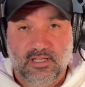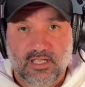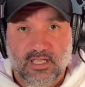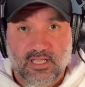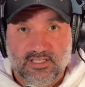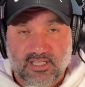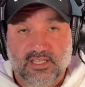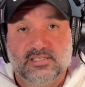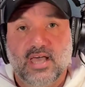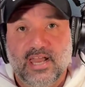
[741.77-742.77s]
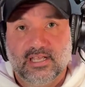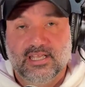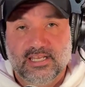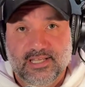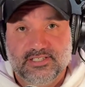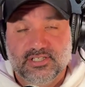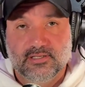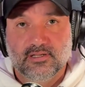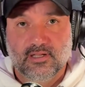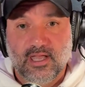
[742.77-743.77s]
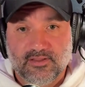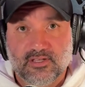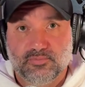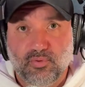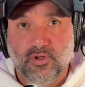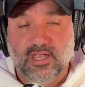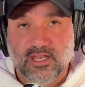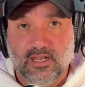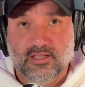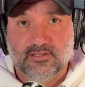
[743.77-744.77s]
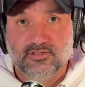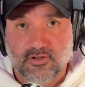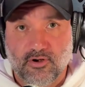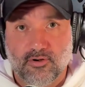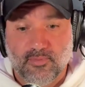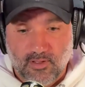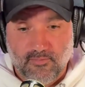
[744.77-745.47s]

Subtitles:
is in this kind of condition at this point in his term,